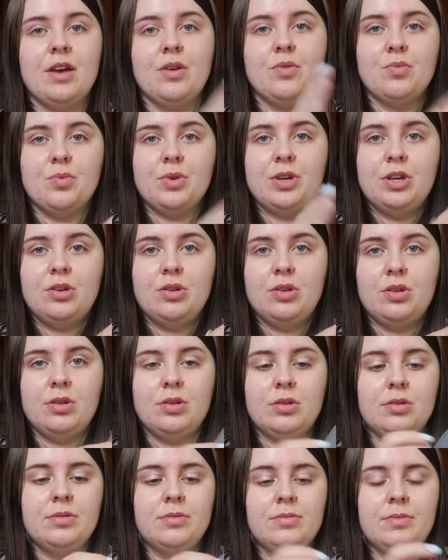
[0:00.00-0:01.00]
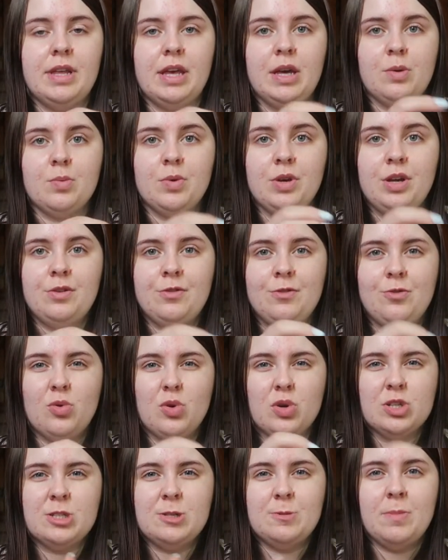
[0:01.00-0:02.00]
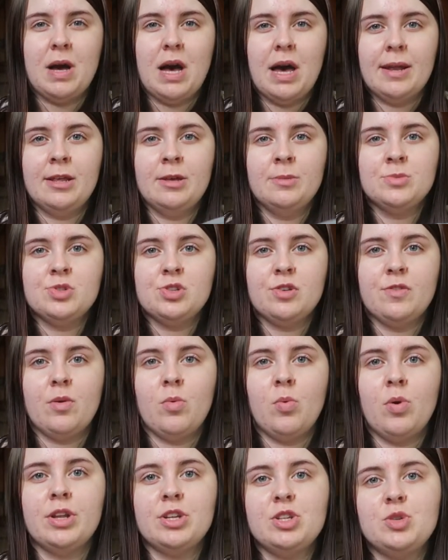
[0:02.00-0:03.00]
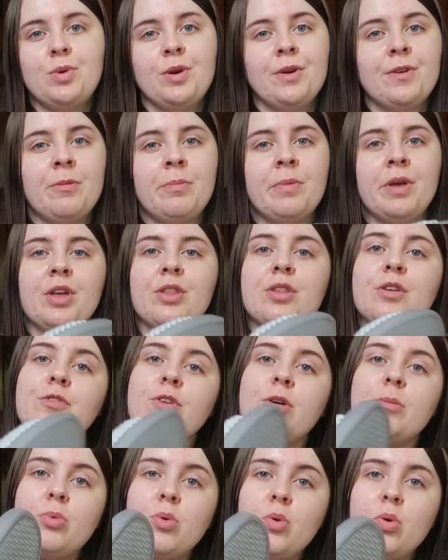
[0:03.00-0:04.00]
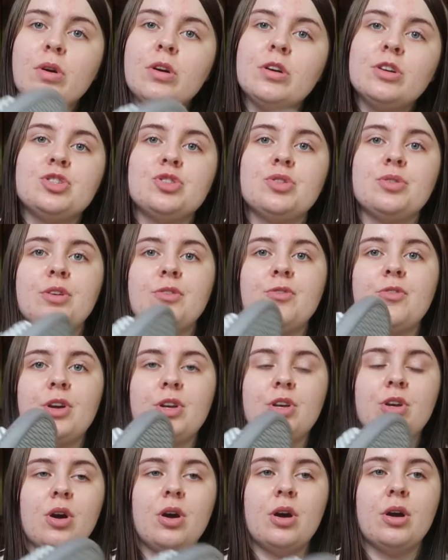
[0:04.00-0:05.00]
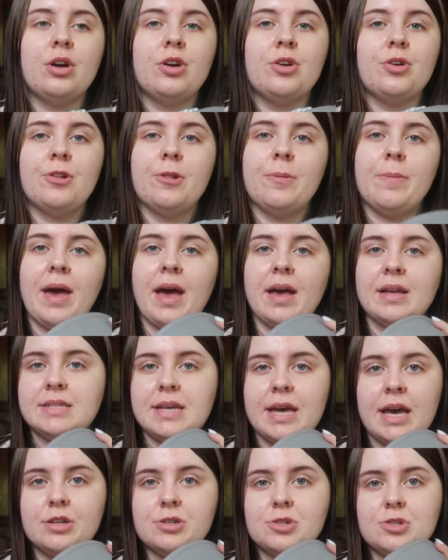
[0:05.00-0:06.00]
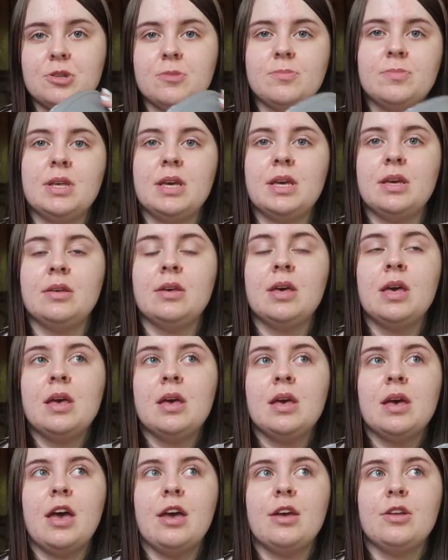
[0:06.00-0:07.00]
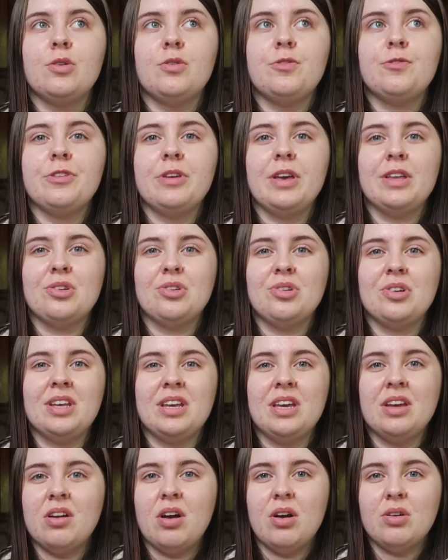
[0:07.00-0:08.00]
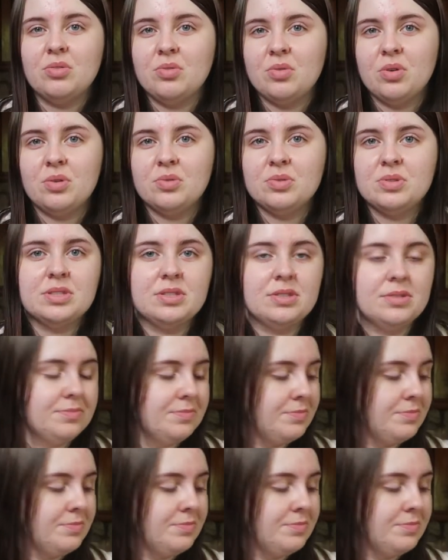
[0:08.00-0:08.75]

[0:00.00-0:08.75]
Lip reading: a real like reinforced bottom. So if I wanted to wear them like on the front porch or in the front yard or the back deck or something, I don't feel like they're gonna get all gross.